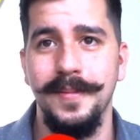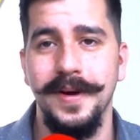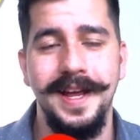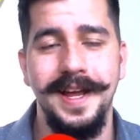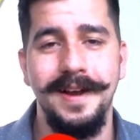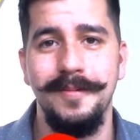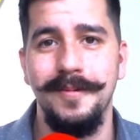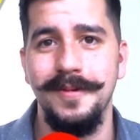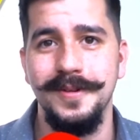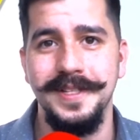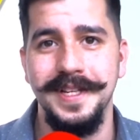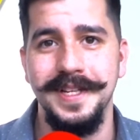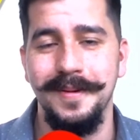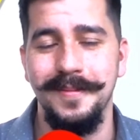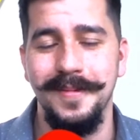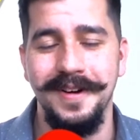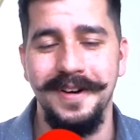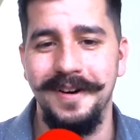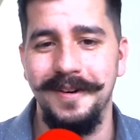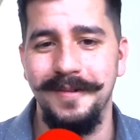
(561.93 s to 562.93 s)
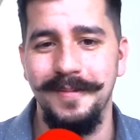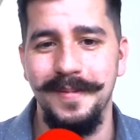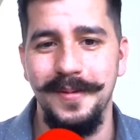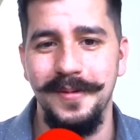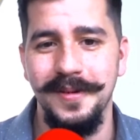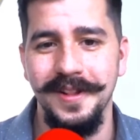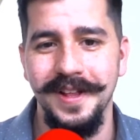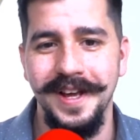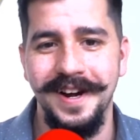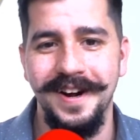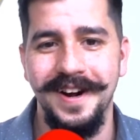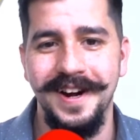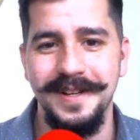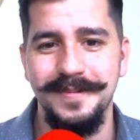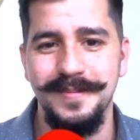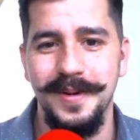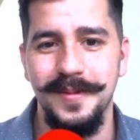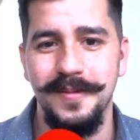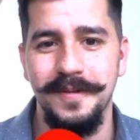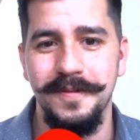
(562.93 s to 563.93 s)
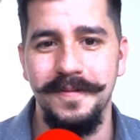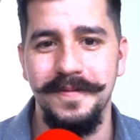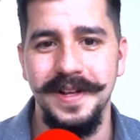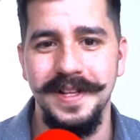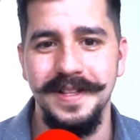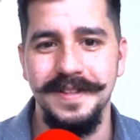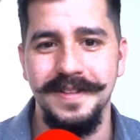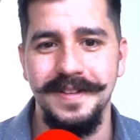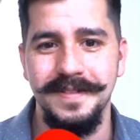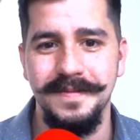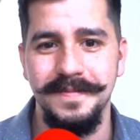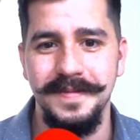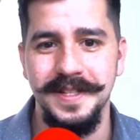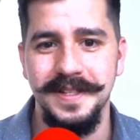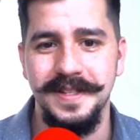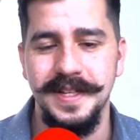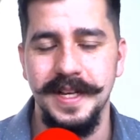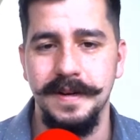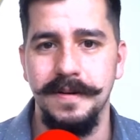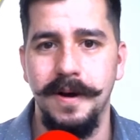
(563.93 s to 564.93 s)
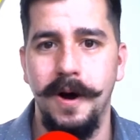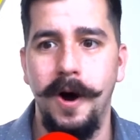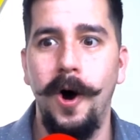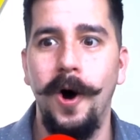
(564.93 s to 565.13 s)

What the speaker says: I can't remember his name. I'll remember later. I just remember Vince said